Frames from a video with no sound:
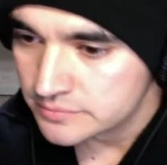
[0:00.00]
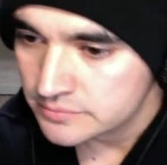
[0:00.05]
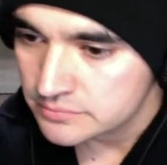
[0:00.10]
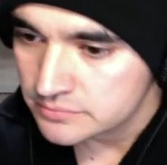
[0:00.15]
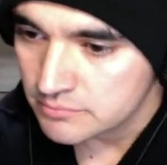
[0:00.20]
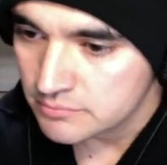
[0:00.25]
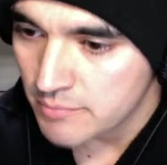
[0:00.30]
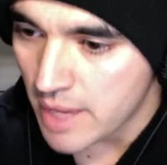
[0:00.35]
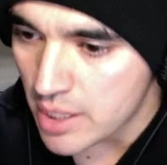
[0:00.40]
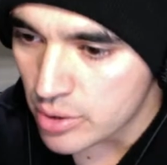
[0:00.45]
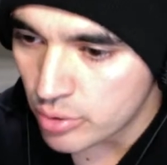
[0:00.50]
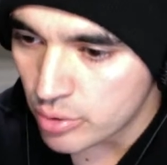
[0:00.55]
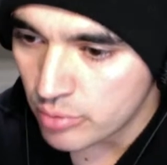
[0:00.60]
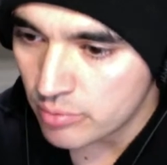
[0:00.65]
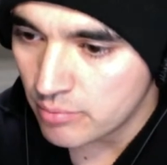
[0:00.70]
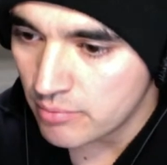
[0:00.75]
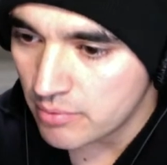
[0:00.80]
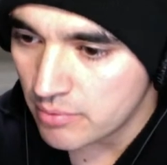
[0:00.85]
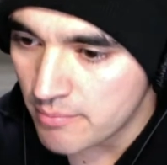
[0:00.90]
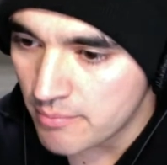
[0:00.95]
Metal
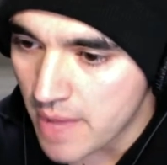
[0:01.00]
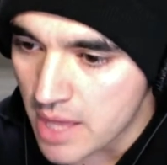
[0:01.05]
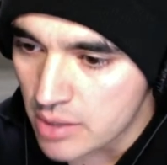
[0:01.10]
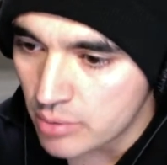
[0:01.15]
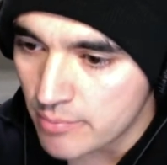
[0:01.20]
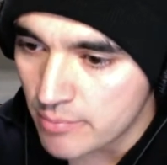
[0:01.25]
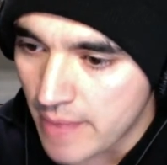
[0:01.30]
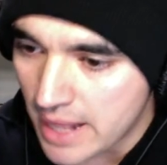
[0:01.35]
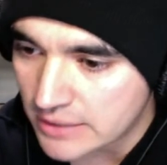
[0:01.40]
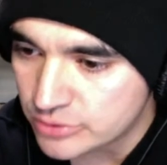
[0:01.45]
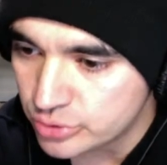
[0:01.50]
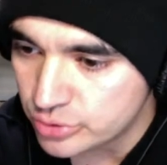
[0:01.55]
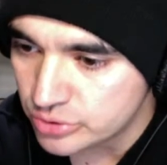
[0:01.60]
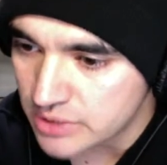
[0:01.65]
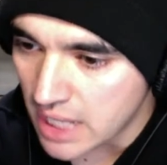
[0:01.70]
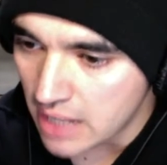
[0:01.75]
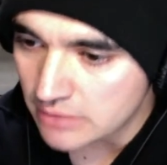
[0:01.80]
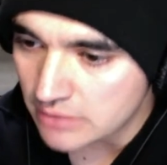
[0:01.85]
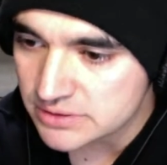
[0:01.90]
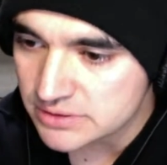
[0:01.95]
Man
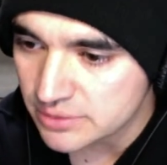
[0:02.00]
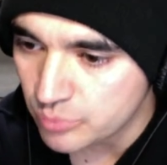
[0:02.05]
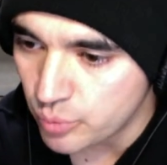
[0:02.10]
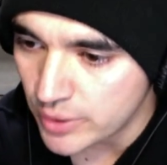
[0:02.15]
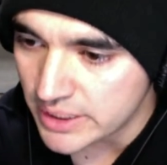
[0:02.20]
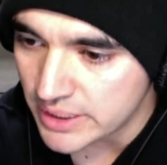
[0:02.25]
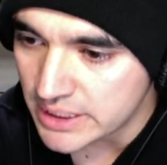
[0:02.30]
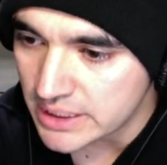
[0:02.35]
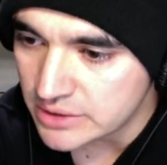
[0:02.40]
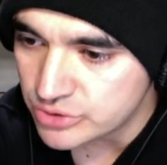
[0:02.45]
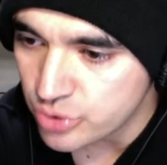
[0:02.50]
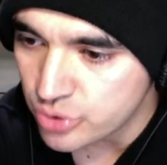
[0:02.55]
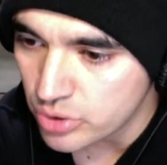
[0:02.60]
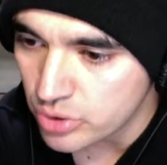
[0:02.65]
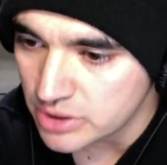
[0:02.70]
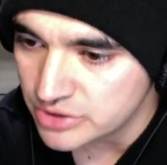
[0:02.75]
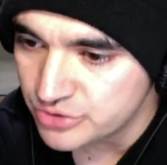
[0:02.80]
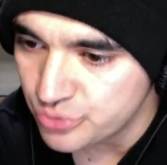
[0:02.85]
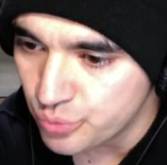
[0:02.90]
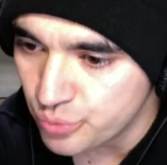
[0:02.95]
2000, we need Tony
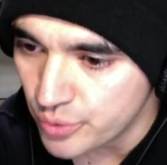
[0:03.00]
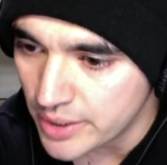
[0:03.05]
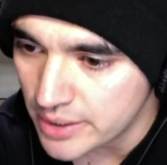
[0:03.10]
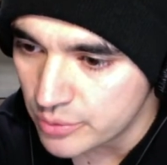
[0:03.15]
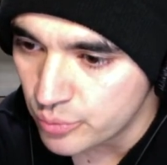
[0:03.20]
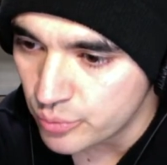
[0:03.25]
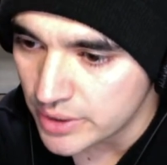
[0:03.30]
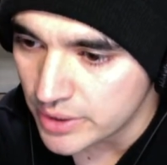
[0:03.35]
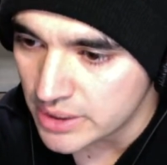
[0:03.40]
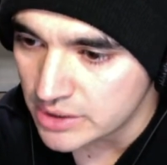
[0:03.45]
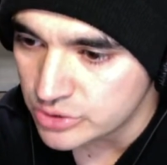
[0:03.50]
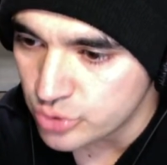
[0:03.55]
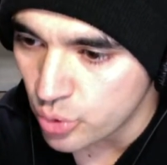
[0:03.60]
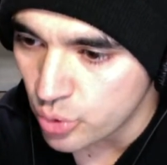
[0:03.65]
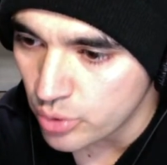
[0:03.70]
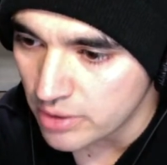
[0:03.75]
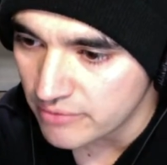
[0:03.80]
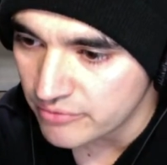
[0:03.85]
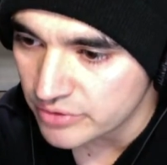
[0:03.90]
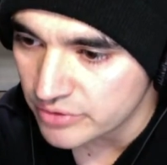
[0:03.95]
to win. We need
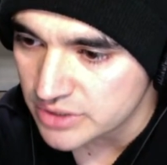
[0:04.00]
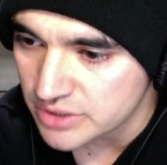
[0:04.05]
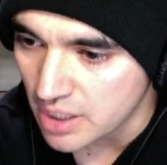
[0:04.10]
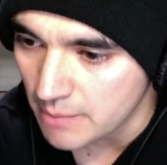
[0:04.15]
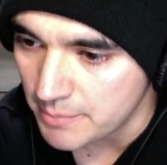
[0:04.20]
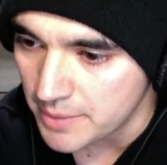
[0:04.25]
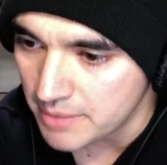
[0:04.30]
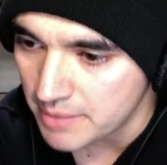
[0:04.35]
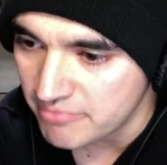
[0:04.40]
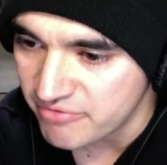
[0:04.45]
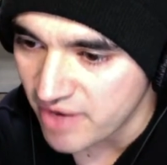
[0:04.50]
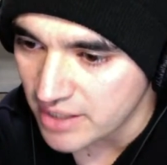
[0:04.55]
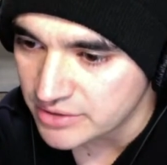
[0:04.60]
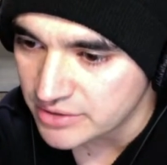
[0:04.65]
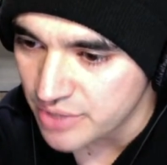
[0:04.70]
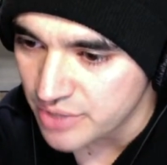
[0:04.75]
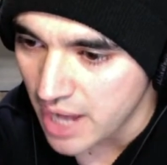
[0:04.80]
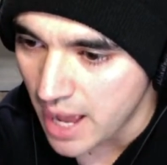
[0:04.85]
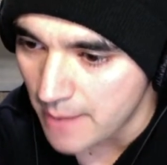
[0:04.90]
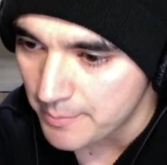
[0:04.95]
Tony versus Khabib fight to
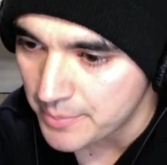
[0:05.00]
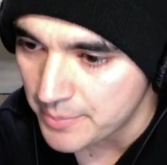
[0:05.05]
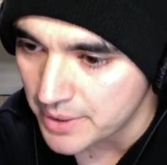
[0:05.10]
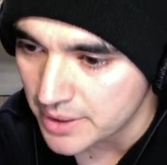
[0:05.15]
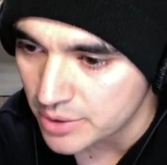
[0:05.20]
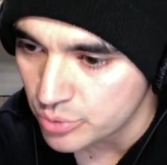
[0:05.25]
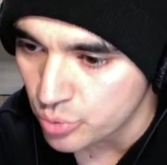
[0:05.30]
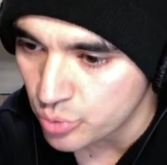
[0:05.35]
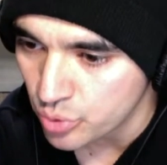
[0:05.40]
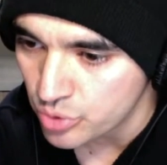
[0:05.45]
happen in order